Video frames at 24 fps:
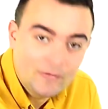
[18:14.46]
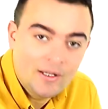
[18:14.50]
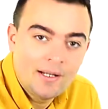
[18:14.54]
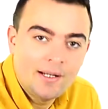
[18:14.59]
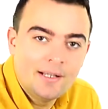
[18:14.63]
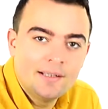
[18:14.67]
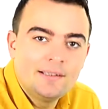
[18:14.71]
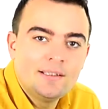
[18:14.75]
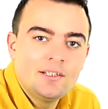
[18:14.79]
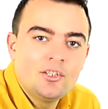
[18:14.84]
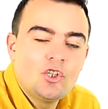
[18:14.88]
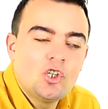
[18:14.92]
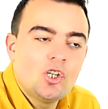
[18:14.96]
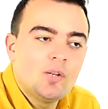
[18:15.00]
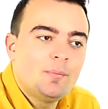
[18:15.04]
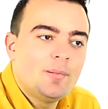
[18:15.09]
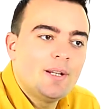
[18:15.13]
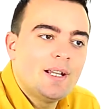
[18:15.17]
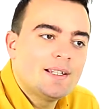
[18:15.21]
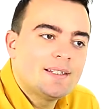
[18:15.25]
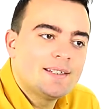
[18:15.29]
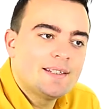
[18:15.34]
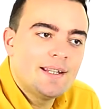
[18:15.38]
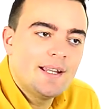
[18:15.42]
At the
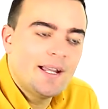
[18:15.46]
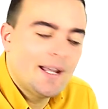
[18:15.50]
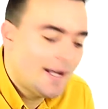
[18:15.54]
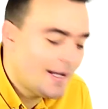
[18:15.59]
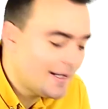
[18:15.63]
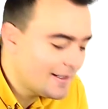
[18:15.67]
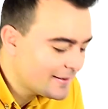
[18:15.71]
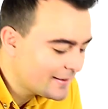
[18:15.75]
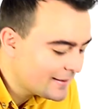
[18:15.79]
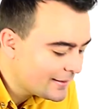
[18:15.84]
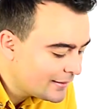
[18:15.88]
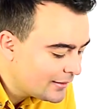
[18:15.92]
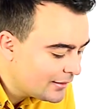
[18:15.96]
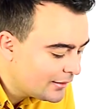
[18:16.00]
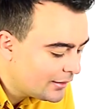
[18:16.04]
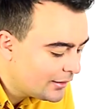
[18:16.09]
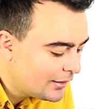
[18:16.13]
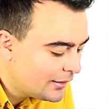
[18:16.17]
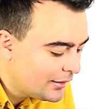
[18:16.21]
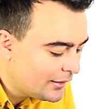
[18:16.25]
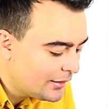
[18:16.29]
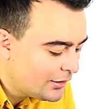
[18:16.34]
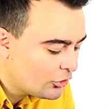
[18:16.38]
GPS, it has an